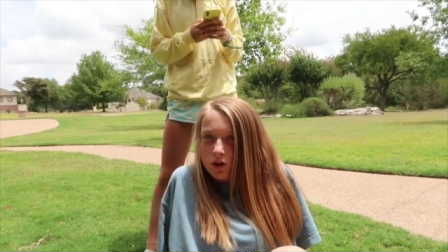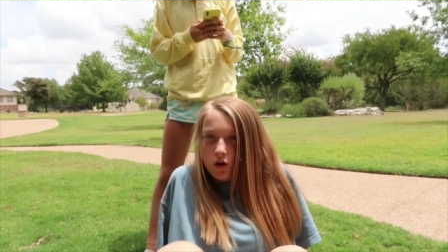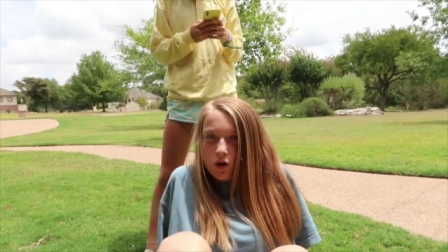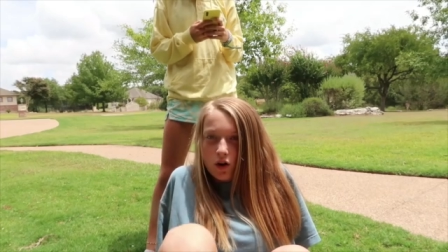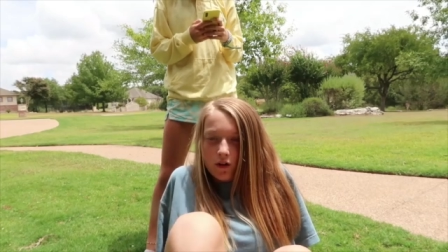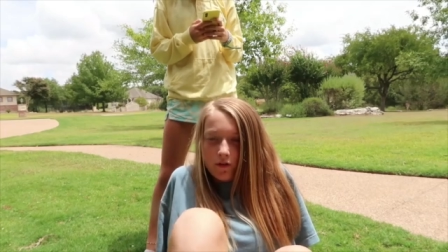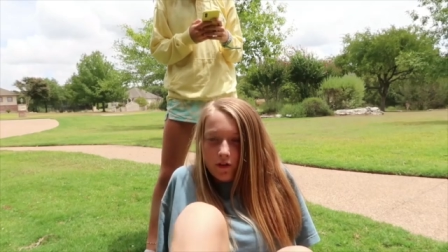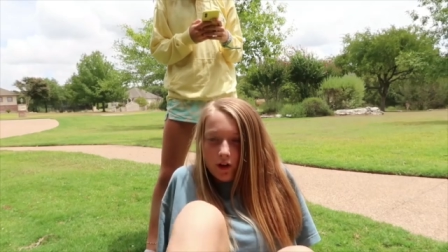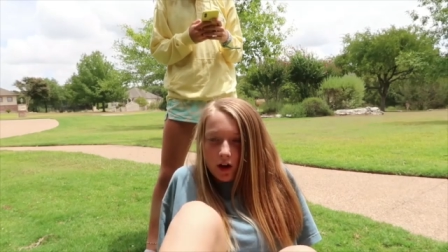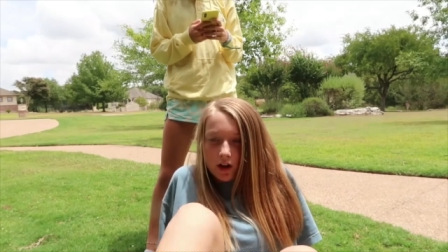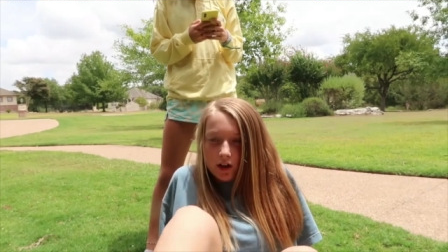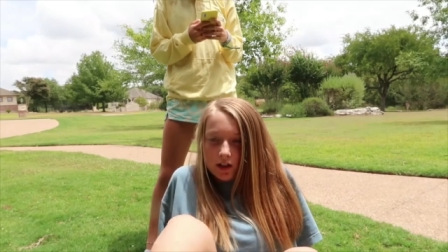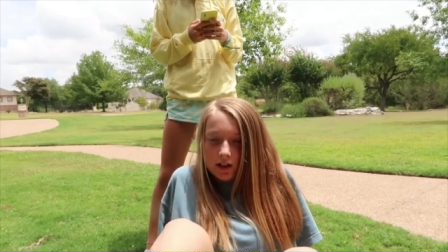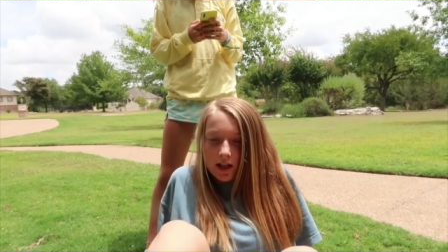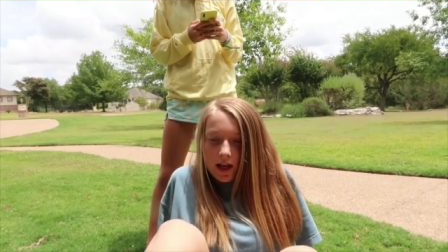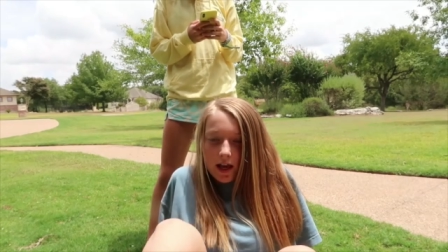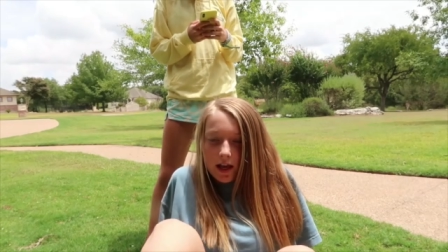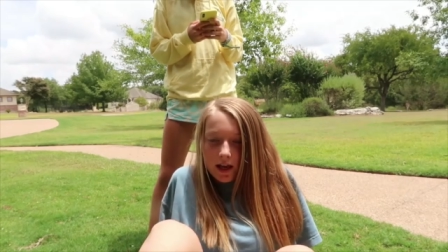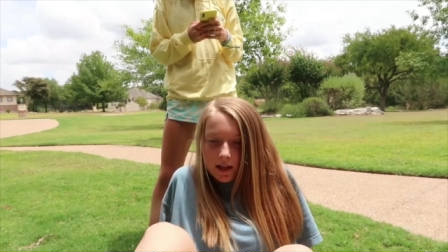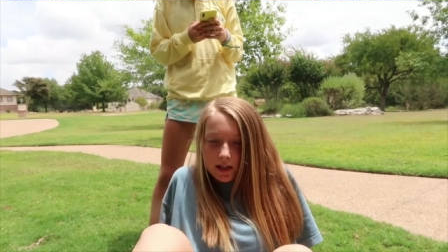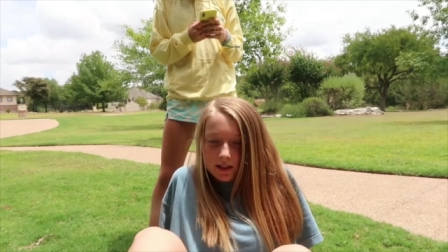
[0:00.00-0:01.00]
or if y'all just
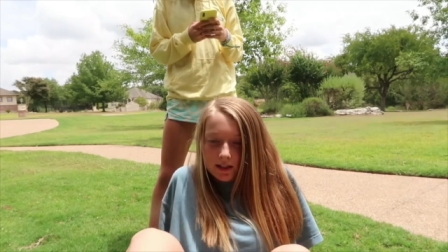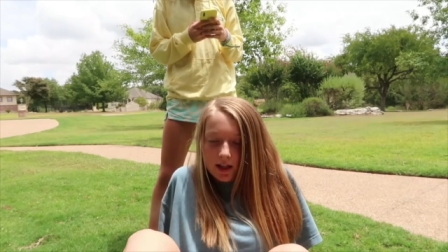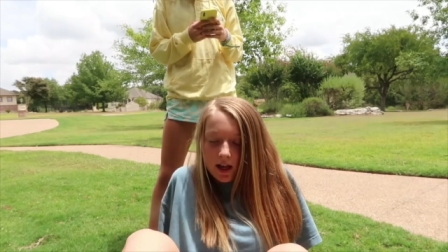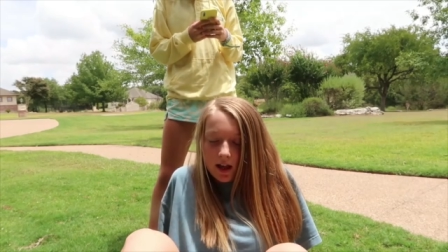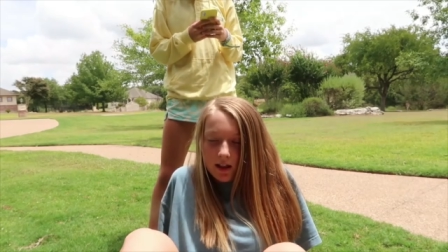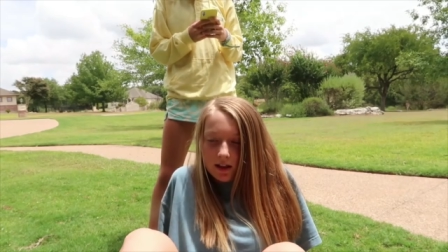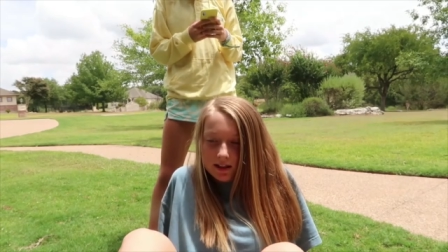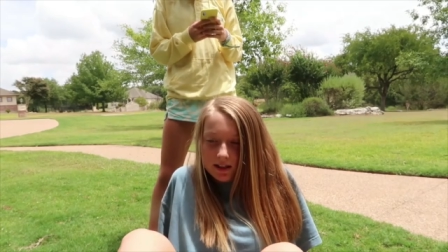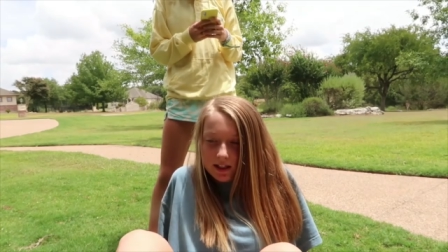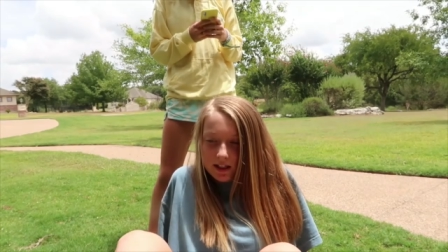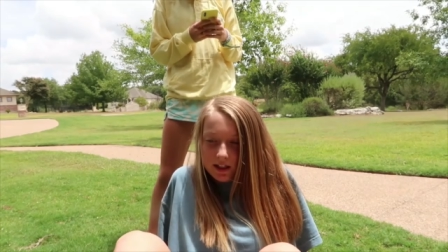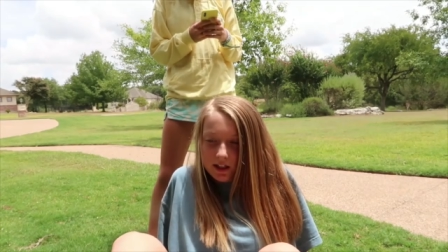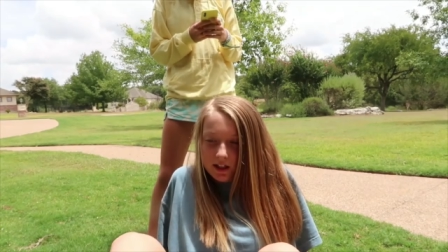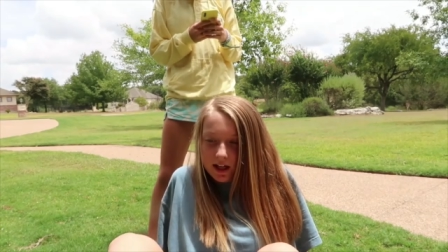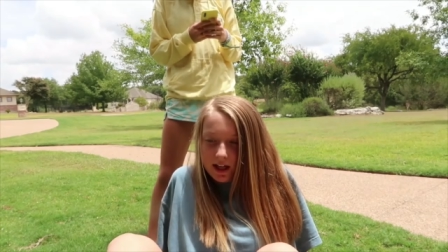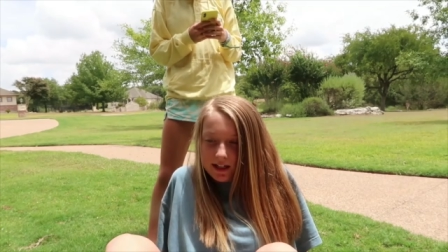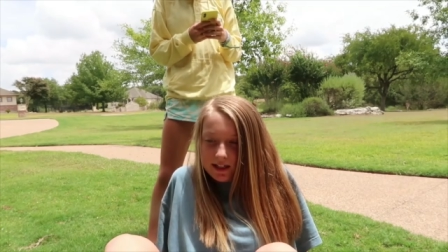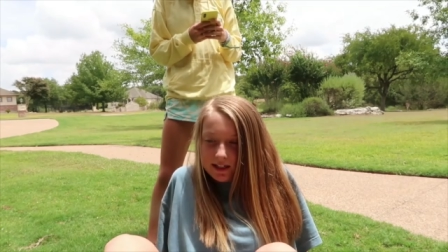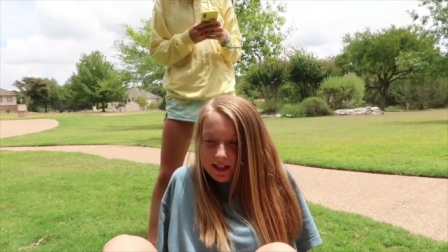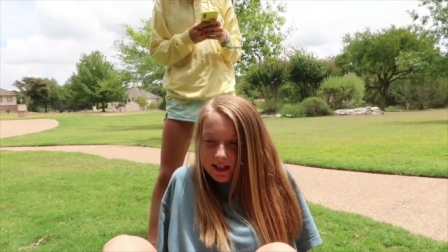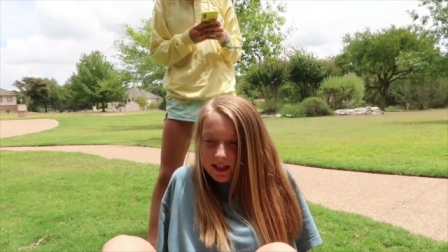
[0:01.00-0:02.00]
like tell us any good
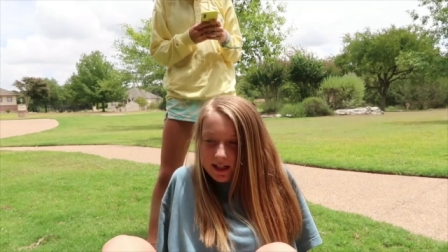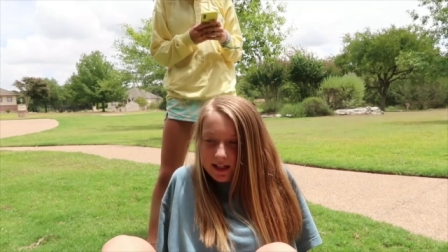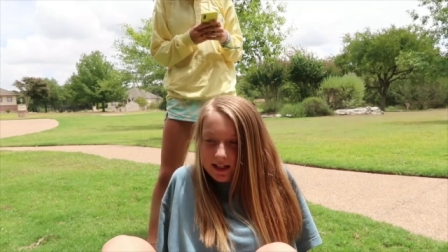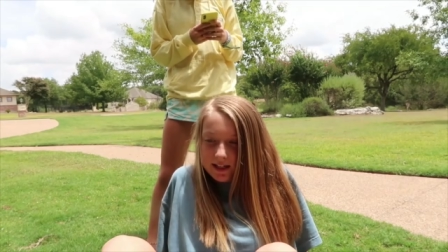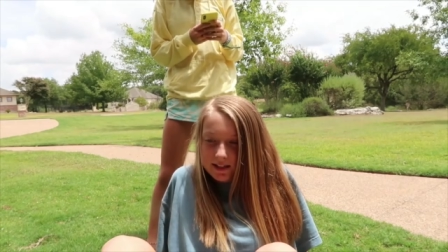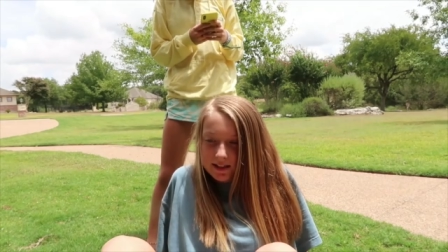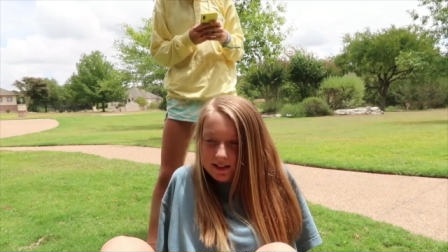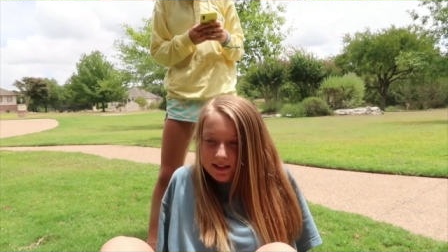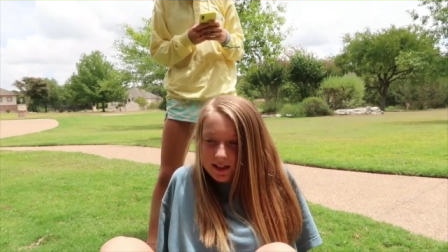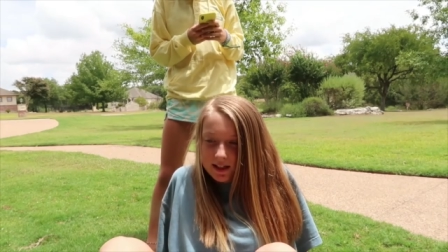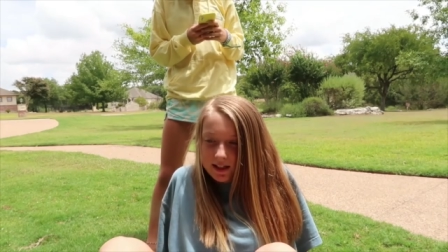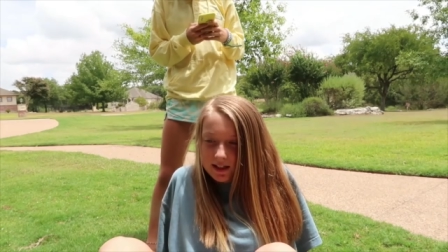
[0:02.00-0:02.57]
ideas,